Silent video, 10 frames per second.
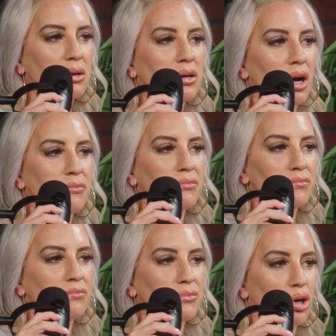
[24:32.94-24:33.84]
come
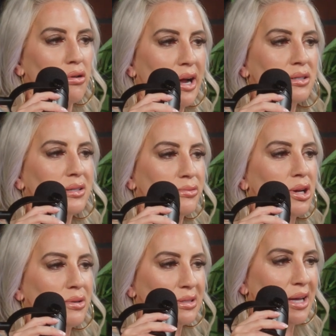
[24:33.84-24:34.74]
correct, as we
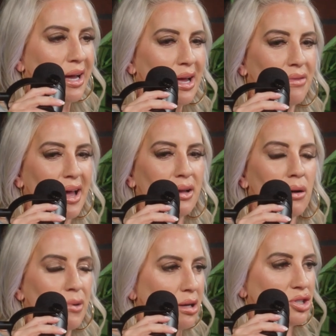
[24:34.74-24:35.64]
always say, and like
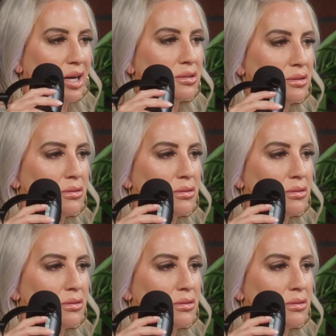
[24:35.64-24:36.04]
apologize.